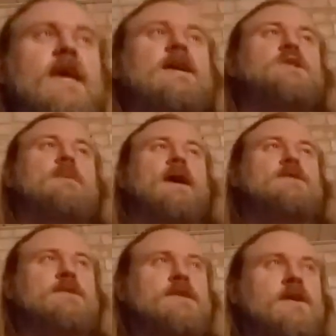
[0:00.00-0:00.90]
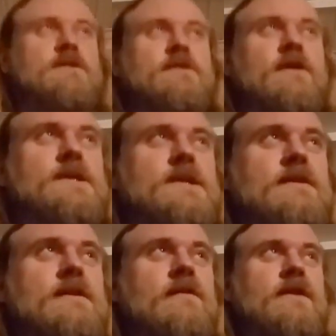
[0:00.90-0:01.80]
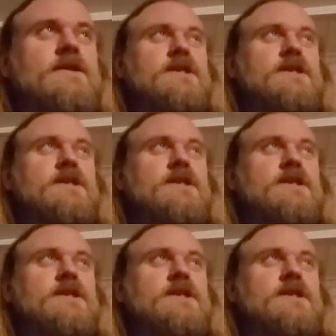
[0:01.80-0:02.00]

cage match with Tucker Carlson than go on his